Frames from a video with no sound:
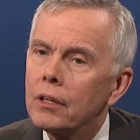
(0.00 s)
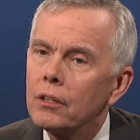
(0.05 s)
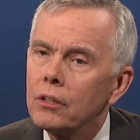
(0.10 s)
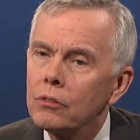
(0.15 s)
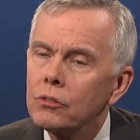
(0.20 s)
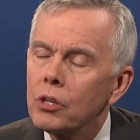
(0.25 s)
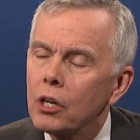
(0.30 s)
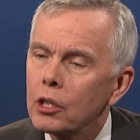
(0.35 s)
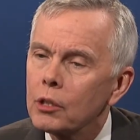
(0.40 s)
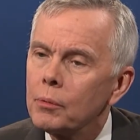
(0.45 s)
and you
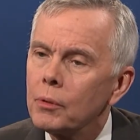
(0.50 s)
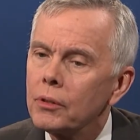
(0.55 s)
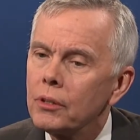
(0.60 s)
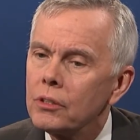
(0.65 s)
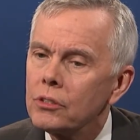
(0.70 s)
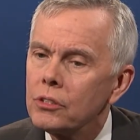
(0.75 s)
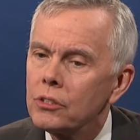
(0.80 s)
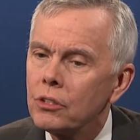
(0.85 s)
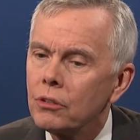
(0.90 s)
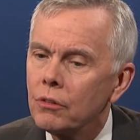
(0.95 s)
talked about
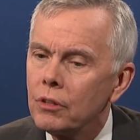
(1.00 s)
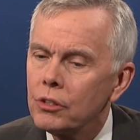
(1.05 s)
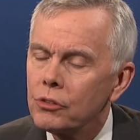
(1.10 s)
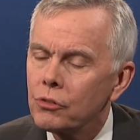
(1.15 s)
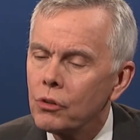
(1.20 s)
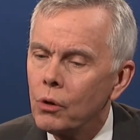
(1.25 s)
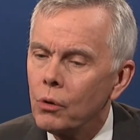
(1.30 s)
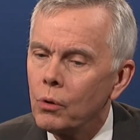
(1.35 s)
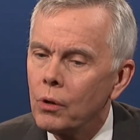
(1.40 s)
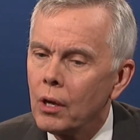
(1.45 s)
this in your
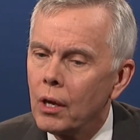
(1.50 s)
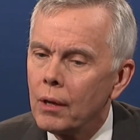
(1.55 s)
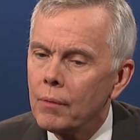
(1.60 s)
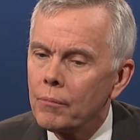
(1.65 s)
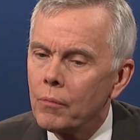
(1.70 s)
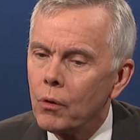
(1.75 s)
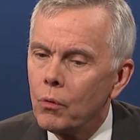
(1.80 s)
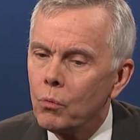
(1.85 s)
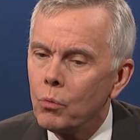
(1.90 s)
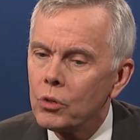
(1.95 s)
intro,
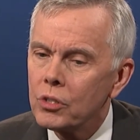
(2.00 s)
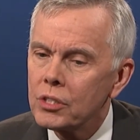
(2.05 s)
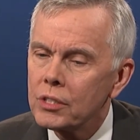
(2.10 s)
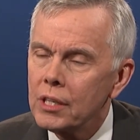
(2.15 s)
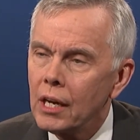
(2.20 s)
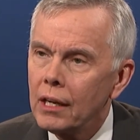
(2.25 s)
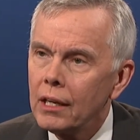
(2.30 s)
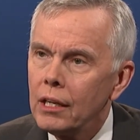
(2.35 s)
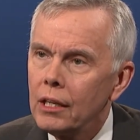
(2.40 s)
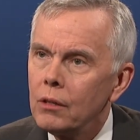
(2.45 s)
we're
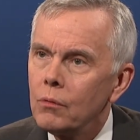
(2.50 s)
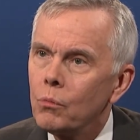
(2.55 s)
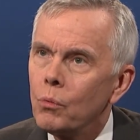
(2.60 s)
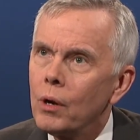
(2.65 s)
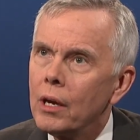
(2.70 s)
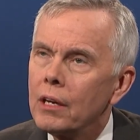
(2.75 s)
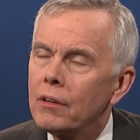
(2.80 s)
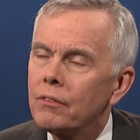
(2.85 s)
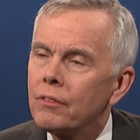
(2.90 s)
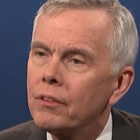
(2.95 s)
stuck in a
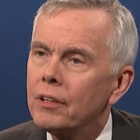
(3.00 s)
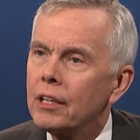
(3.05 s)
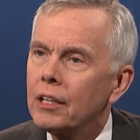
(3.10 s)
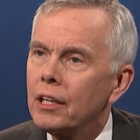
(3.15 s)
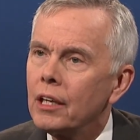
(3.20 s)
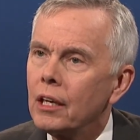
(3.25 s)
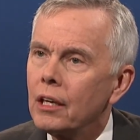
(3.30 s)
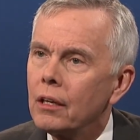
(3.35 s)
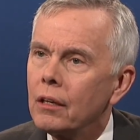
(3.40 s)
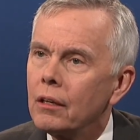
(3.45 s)
way of
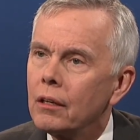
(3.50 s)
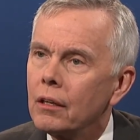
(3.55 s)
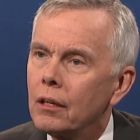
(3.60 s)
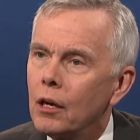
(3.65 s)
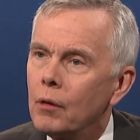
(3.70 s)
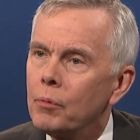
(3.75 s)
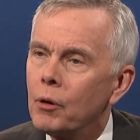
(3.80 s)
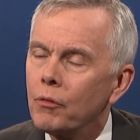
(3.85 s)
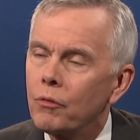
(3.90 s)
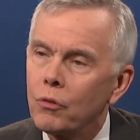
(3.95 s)
thinking
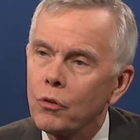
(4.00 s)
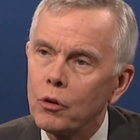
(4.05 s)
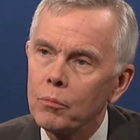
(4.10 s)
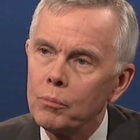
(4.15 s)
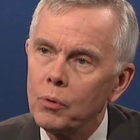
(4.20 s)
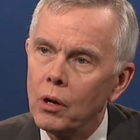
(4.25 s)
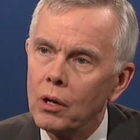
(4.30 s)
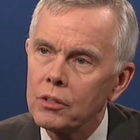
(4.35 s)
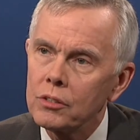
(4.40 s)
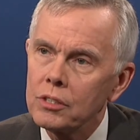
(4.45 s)
about foreign
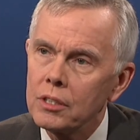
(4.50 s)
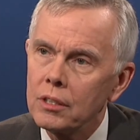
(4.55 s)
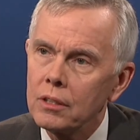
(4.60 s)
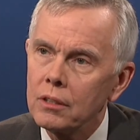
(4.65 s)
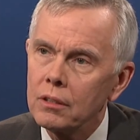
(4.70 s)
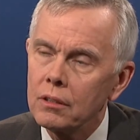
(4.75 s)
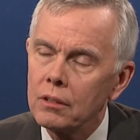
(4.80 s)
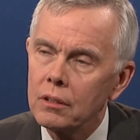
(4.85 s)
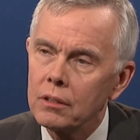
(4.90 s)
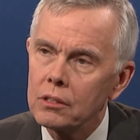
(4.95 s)
policy
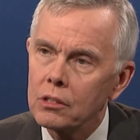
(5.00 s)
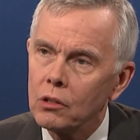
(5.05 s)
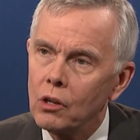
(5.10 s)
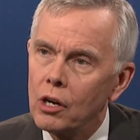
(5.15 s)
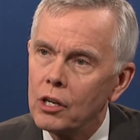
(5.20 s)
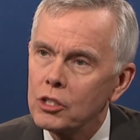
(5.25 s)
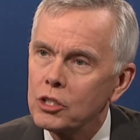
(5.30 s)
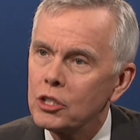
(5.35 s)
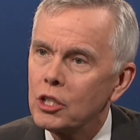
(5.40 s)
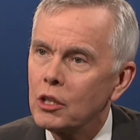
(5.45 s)
that's
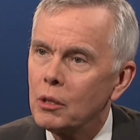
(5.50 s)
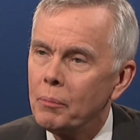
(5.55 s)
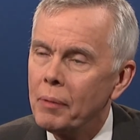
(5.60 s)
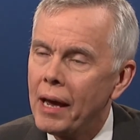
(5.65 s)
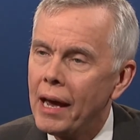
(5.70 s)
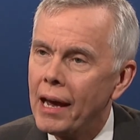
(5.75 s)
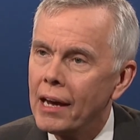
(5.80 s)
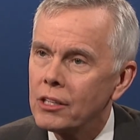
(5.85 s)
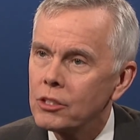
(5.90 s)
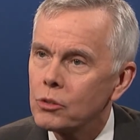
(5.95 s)
lodged in the
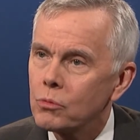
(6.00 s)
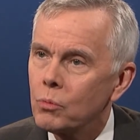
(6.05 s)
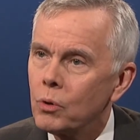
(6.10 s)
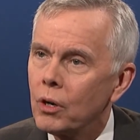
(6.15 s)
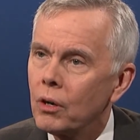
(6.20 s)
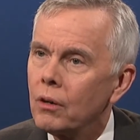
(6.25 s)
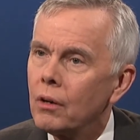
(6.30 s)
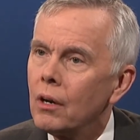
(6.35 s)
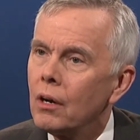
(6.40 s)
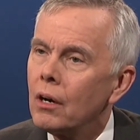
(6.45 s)
past,
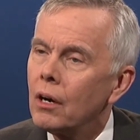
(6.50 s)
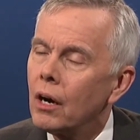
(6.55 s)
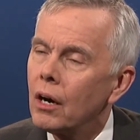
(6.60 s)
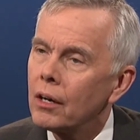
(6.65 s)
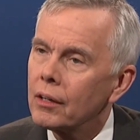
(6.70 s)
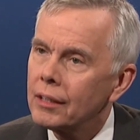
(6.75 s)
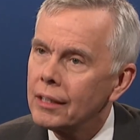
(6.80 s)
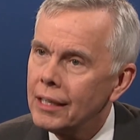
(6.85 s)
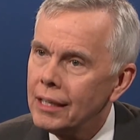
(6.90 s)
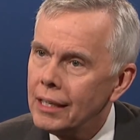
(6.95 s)
where
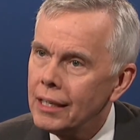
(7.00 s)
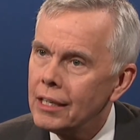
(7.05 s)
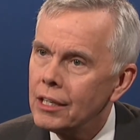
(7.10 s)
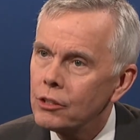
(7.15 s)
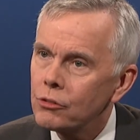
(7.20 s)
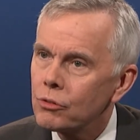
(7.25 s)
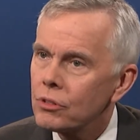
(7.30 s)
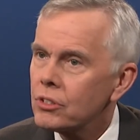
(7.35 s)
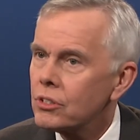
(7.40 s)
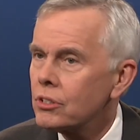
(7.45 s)
our key
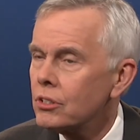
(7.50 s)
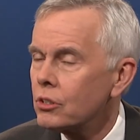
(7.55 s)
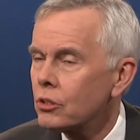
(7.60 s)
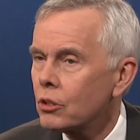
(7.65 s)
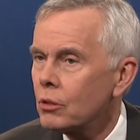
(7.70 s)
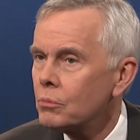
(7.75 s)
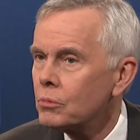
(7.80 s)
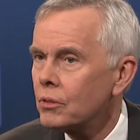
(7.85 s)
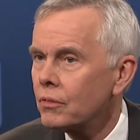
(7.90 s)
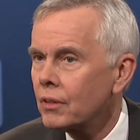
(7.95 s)
interests in
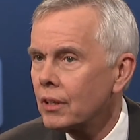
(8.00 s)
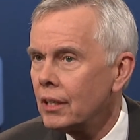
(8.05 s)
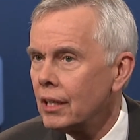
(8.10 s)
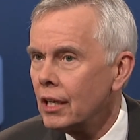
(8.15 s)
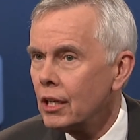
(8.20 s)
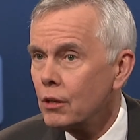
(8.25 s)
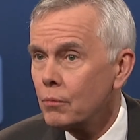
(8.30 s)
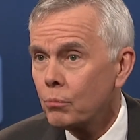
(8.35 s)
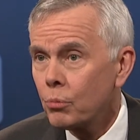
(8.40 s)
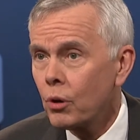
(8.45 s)
terms of
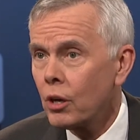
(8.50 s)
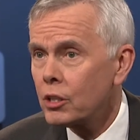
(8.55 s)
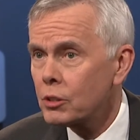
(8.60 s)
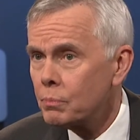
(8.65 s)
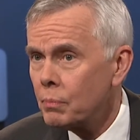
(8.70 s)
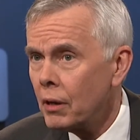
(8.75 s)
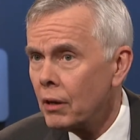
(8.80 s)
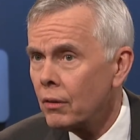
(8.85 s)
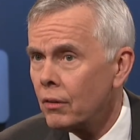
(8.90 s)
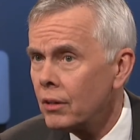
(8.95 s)
Canadian
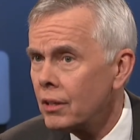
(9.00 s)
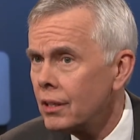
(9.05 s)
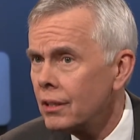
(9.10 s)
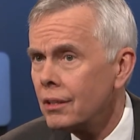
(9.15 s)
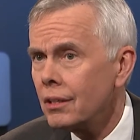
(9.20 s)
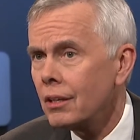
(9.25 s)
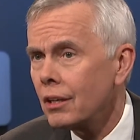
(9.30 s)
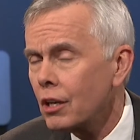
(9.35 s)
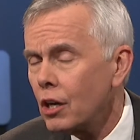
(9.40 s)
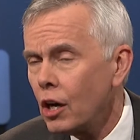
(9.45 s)
prosperity,
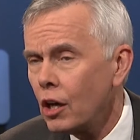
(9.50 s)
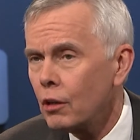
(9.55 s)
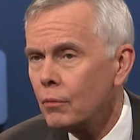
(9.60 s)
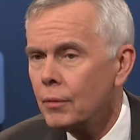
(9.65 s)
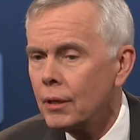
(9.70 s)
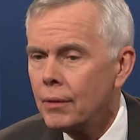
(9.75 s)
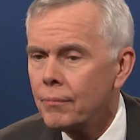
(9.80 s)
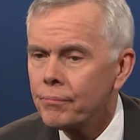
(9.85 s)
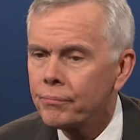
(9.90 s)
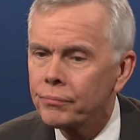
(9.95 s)
the
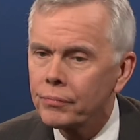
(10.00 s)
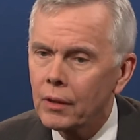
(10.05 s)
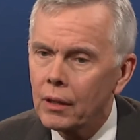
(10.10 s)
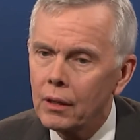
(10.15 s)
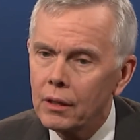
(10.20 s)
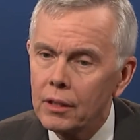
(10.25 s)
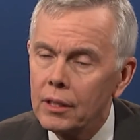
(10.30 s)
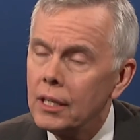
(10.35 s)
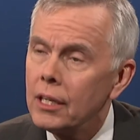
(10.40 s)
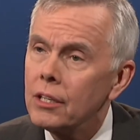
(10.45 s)
economy,
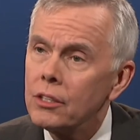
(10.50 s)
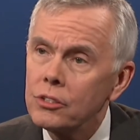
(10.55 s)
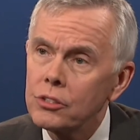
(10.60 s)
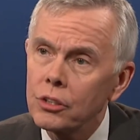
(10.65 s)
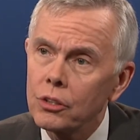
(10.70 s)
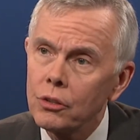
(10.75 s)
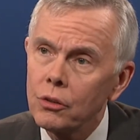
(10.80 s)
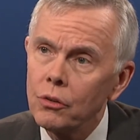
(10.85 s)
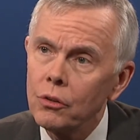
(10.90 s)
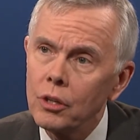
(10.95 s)
Canadian
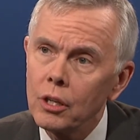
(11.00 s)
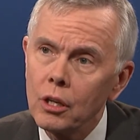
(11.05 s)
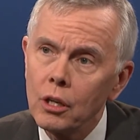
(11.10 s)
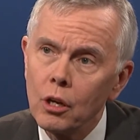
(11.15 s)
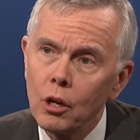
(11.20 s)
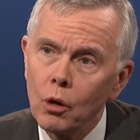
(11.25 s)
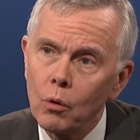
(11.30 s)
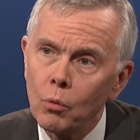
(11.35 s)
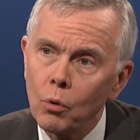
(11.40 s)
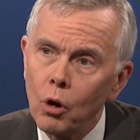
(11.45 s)
security,
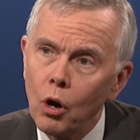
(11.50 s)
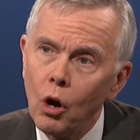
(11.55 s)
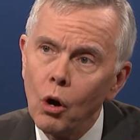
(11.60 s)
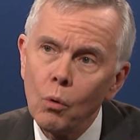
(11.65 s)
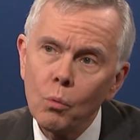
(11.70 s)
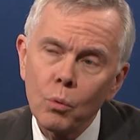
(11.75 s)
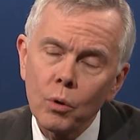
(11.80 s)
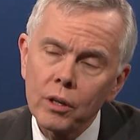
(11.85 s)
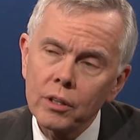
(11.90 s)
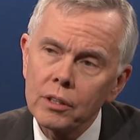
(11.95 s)
were all
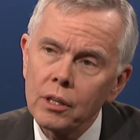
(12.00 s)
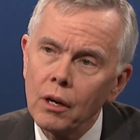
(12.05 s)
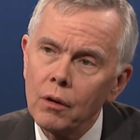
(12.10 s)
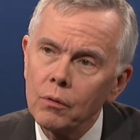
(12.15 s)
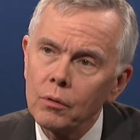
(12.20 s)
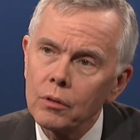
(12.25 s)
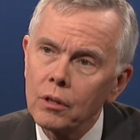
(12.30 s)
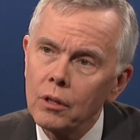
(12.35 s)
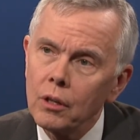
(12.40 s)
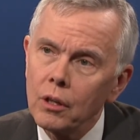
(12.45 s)
worked
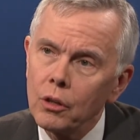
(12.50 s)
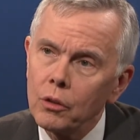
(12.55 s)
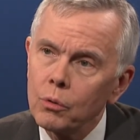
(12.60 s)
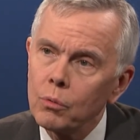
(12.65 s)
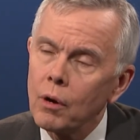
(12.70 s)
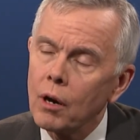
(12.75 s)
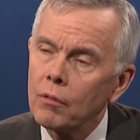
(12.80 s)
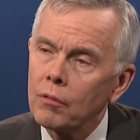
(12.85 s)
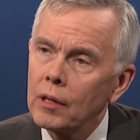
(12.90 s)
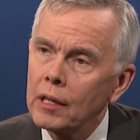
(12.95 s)
out through
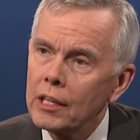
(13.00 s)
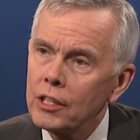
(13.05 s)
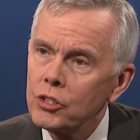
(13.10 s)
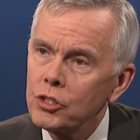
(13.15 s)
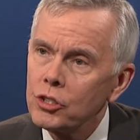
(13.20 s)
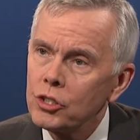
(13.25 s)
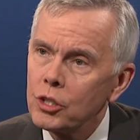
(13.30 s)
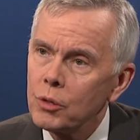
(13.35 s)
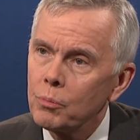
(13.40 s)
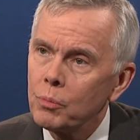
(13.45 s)
our
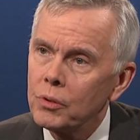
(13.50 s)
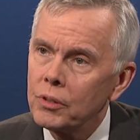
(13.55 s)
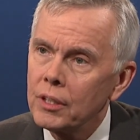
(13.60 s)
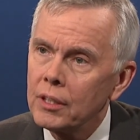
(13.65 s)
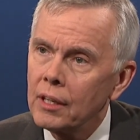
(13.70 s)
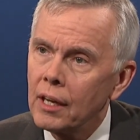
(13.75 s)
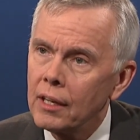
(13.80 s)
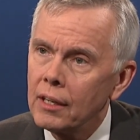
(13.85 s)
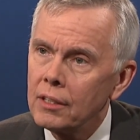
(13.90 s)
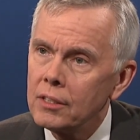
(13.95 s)
relationship with the
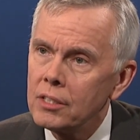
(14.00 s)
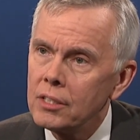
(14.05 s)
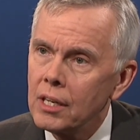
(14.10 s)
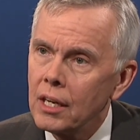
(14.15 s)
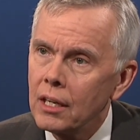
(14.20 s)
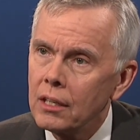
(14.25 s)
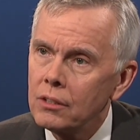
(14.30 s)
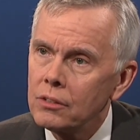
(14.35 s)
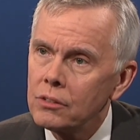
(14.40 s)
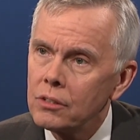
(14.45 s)
United
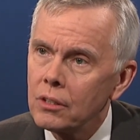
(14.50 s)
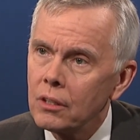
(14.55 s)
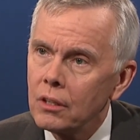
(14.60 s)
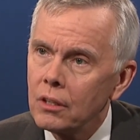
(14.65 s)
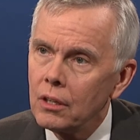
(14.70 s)
States.